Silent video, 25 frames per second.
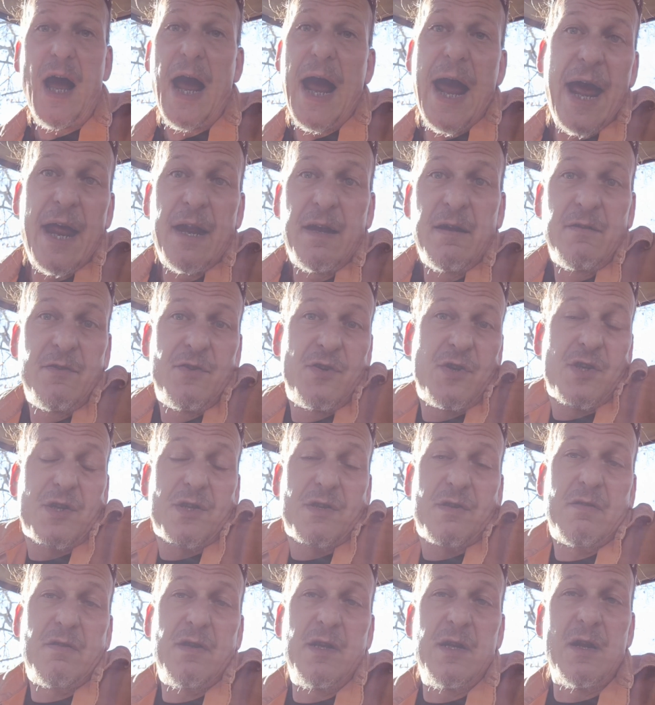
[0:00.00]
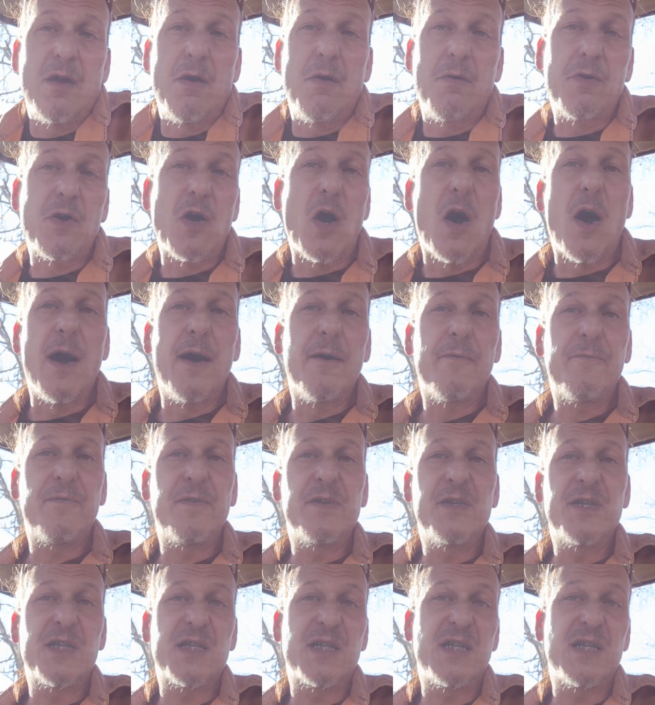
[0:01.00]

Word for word: and just, you know, cough and